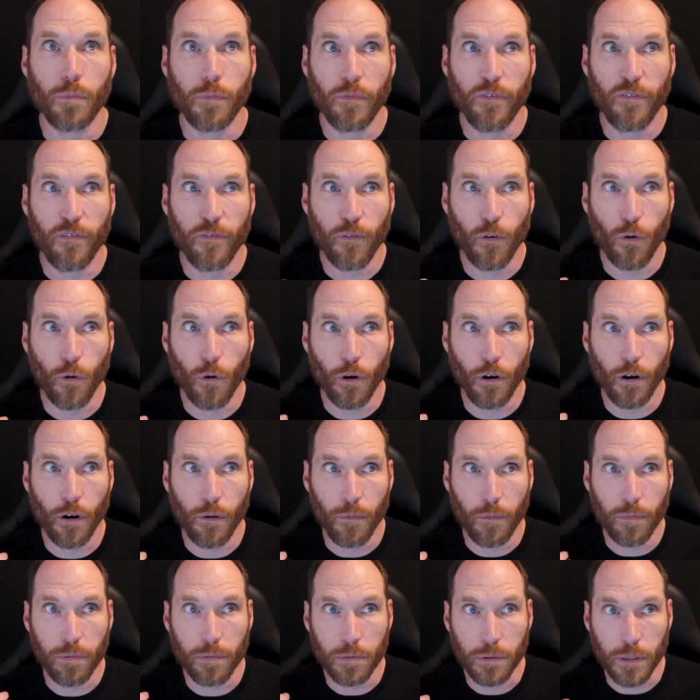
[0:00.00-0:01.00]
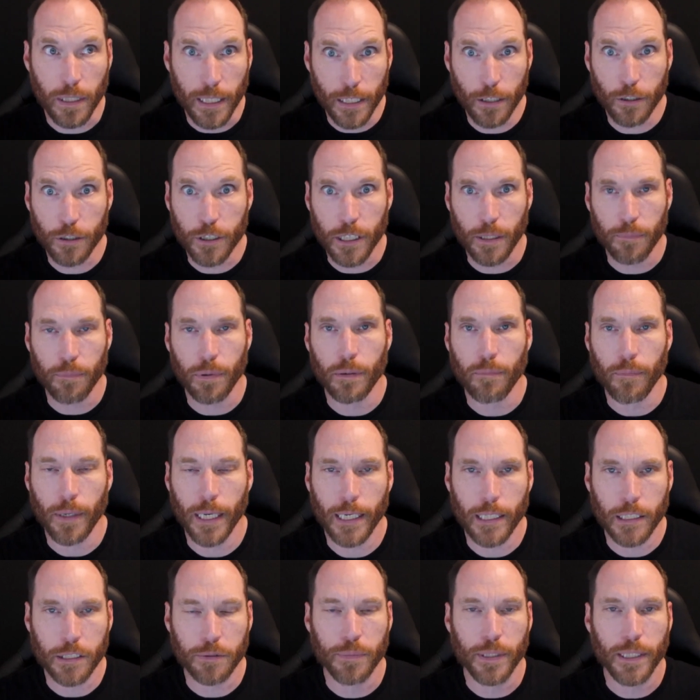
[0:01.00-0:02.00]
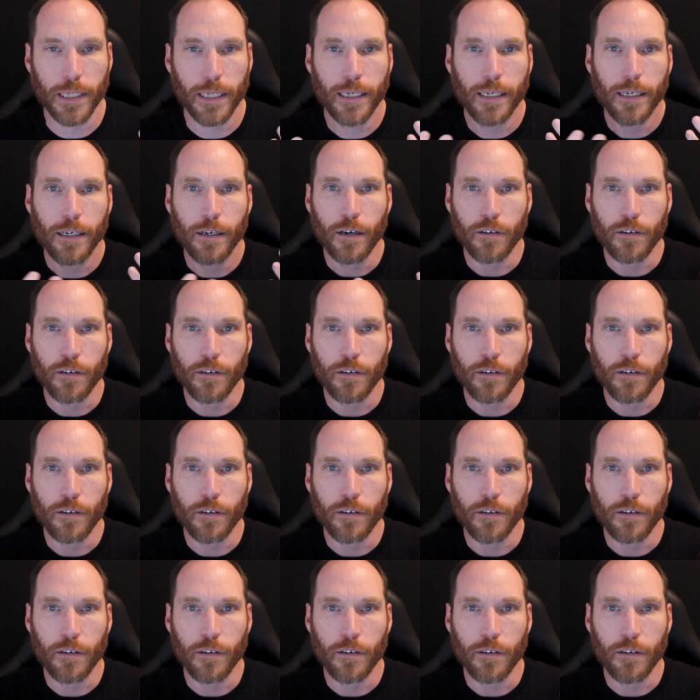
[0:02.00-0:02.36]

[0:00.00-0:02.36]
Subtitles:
for leadership and management,